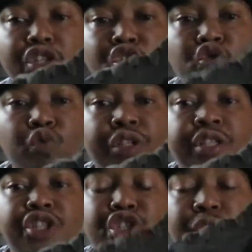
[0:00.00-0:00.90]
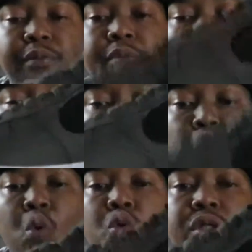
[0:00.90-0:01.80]
Street Gym
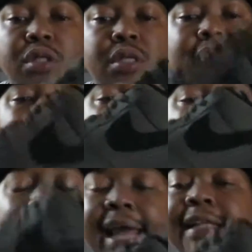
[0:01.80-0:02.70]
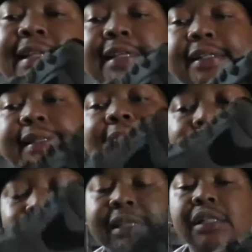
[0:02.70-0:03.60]
stores. I like
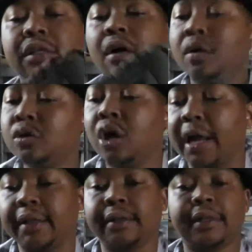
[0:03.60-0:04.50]
these a whole lot.